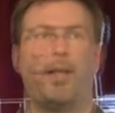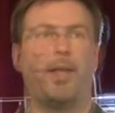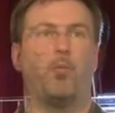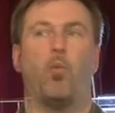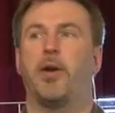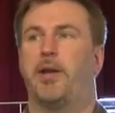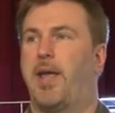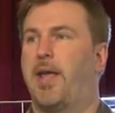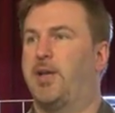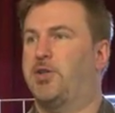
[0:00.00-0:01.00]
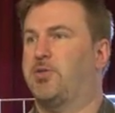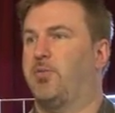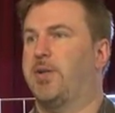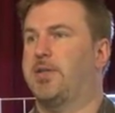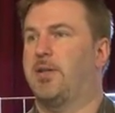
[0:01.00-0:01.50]
In one day, just
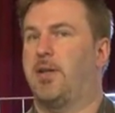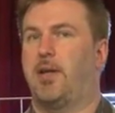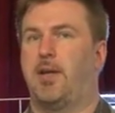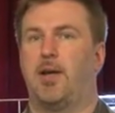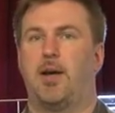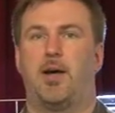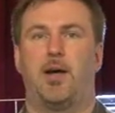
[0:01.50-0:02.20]
recently,